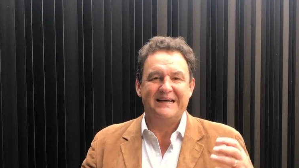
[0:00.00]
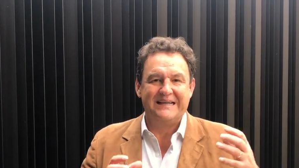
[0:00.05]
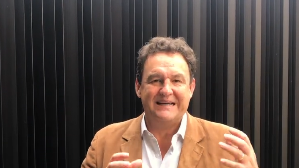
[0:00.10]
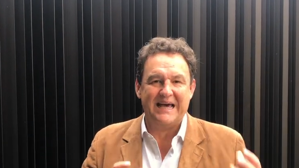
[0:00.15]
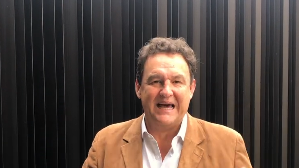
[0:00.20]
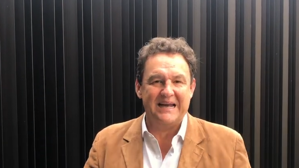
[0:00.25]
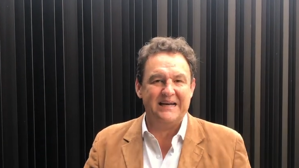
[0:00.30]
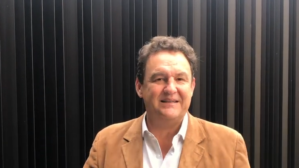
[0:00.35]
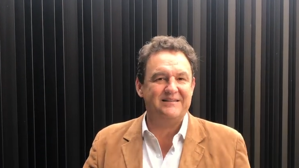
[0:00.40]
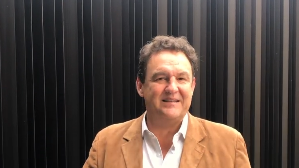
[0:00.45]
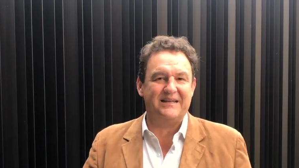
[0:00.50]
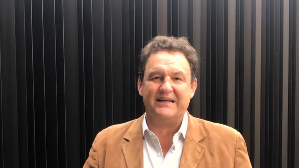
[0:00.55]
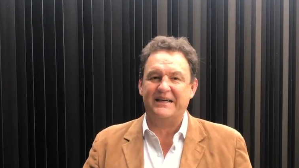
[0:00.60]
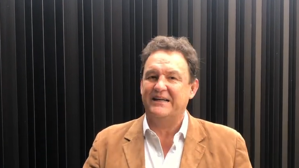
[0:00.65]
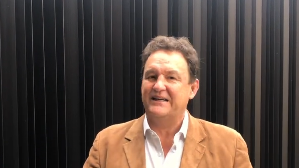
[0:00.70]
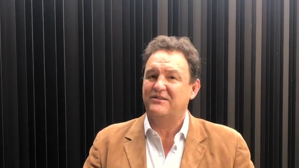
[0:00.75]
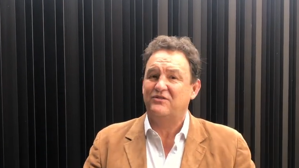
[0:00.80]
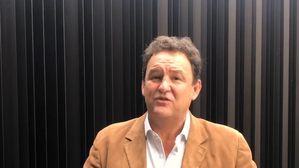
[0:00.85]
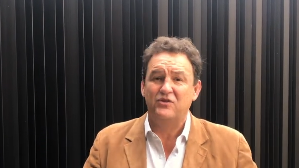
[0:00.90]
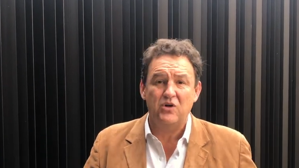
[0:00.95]
Get a
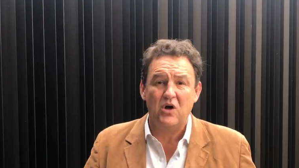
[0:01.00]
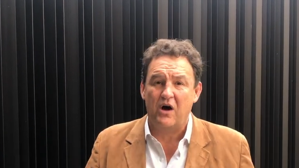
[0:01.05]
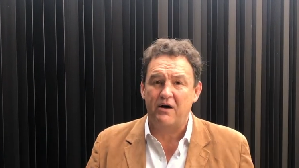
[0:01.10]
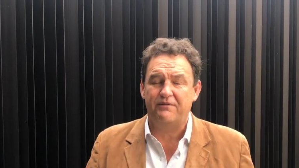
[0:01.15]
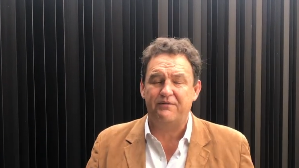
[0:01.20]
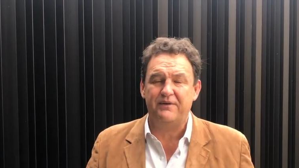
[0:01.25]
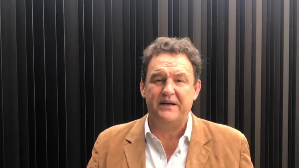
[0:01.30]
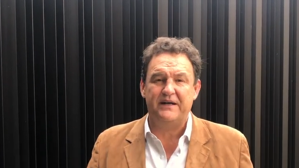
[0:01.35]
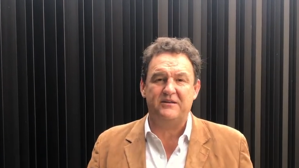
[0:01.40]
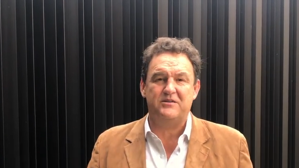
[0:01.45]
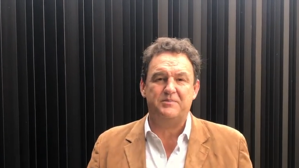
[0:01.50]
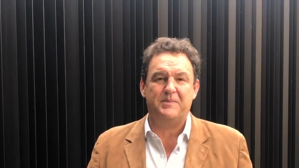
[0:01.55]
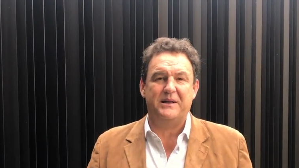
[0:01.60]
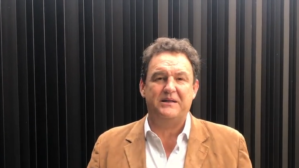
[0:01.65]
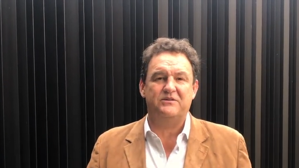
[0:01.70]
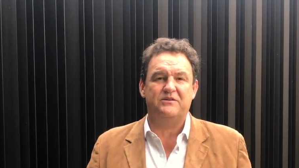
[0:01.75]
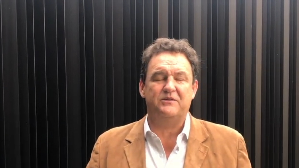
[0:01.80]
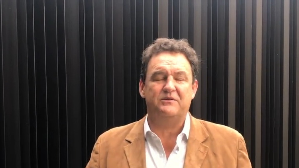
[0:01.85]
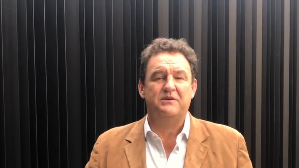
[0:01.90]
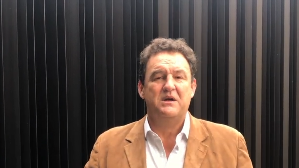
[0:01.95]
ticket. It's not very
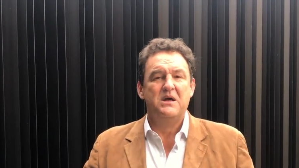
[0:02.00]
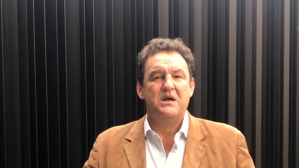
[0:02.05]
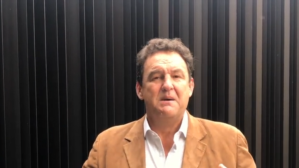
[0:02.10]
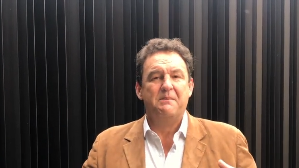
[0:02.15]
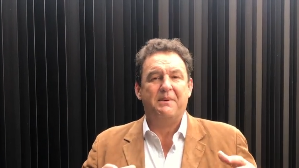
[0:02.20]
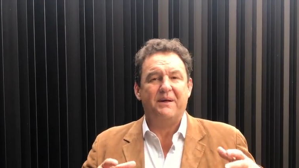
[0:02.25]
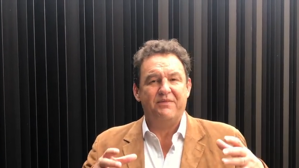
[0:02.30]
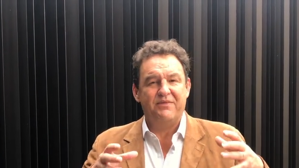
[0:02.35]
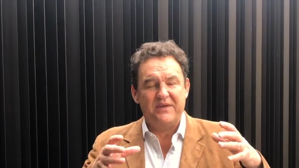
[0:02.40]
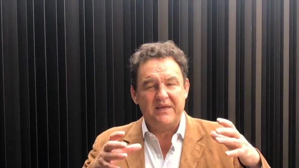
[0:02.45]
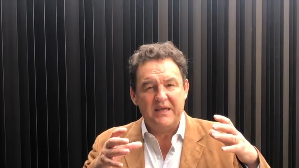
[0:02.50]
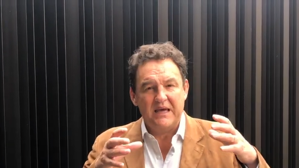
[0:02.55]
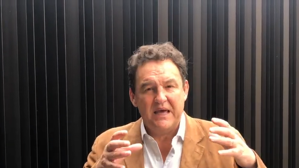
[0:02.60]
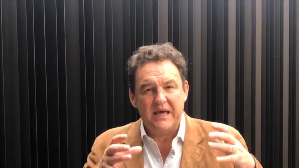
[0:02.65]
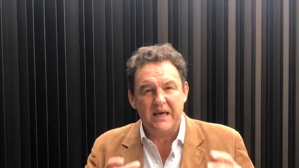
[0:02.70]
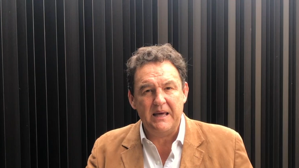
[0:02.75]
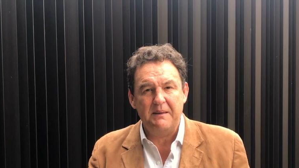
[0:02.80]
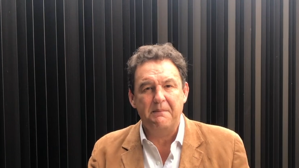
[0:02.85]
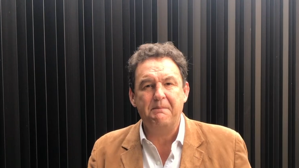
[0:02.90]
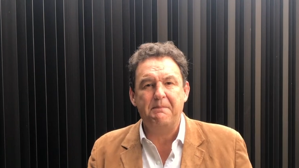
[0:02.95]
expensive, but the
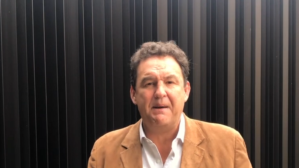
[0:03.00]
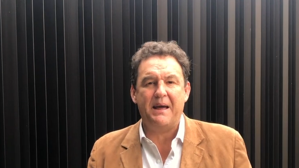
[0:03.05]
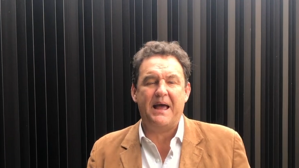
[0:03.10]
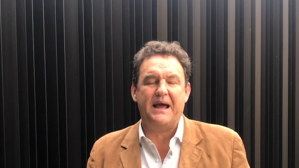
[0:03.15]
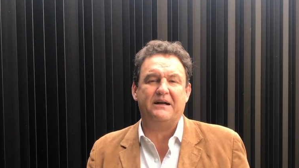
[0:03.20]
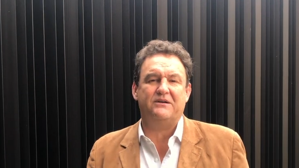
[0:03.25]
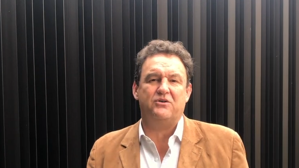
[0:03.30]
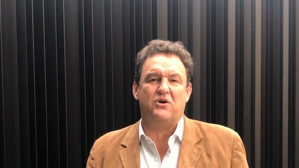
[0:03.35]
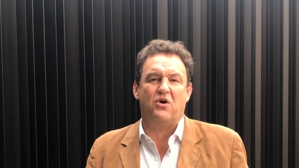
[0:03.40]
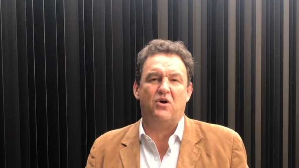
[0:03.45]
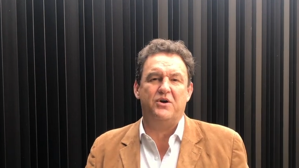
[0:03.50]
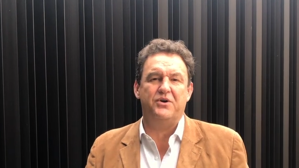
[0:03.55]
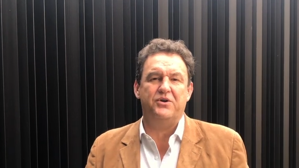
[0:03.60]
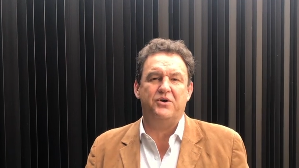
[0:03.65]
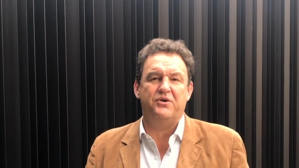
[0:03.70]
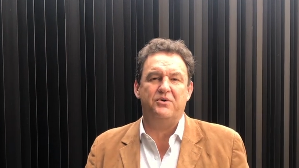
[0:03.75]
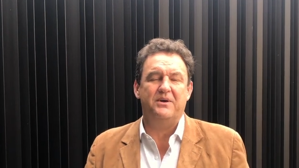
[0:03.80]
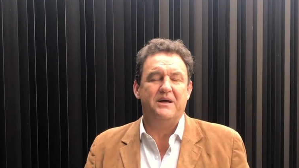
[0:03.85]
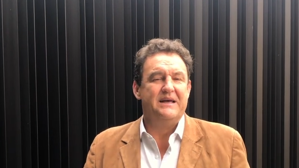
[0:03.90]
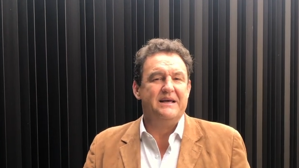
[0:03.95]
impact on
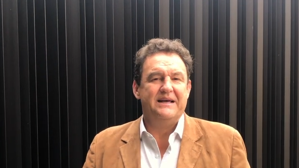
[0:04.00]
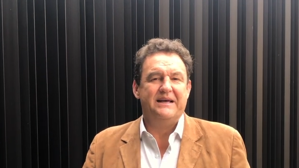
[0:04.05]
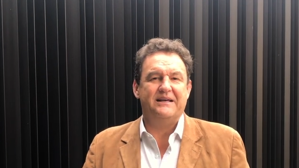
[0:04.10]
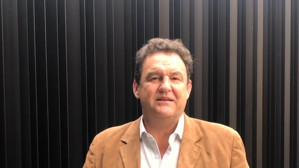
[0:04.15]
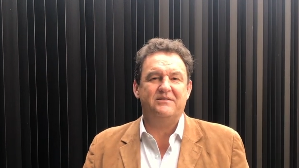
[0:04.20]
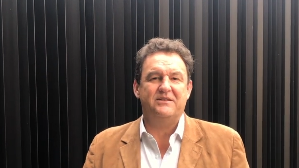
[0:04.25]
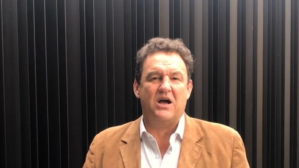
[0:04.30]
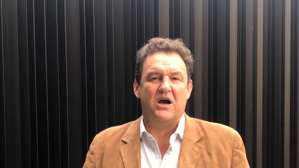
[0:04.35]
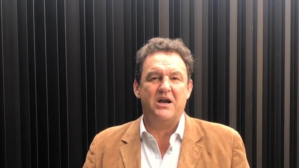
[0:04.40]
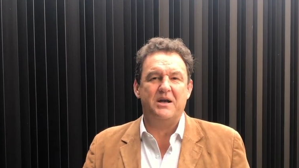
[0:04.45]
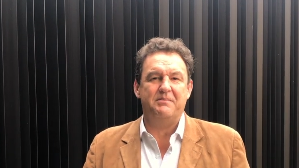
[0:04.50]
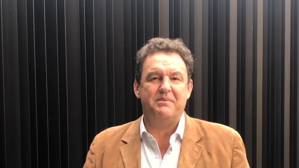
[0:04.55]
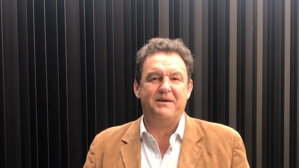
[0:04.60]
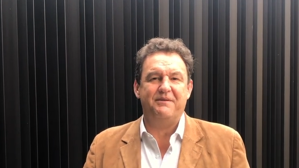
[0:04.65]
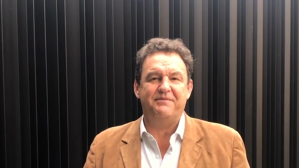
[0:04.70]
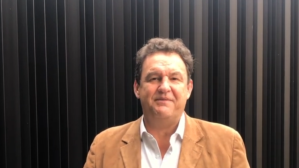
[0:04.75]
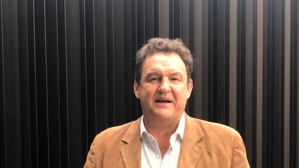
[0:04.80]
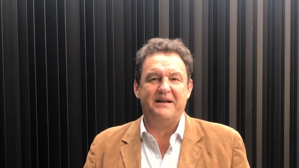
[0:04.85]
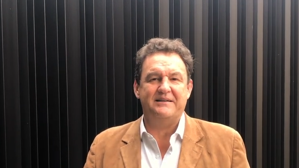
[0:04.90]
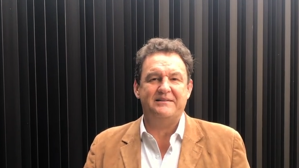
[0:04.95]
you is going to be
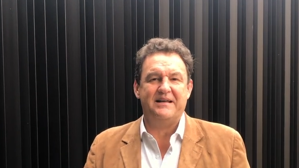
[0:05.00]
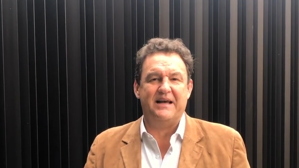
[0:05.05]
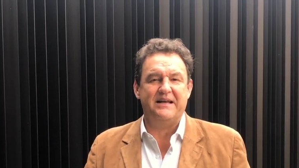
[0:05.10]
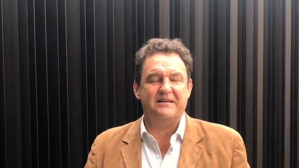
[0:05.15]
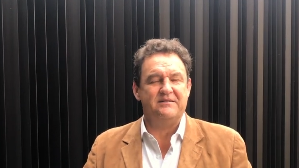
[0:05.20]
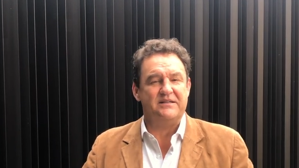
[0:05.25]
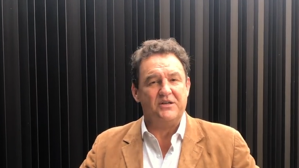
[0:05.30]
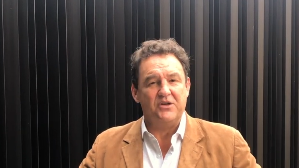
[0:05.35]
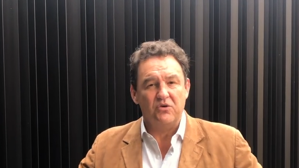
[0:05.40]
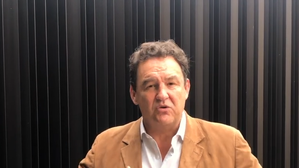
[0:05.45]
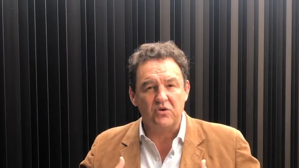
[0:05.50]
fantastic.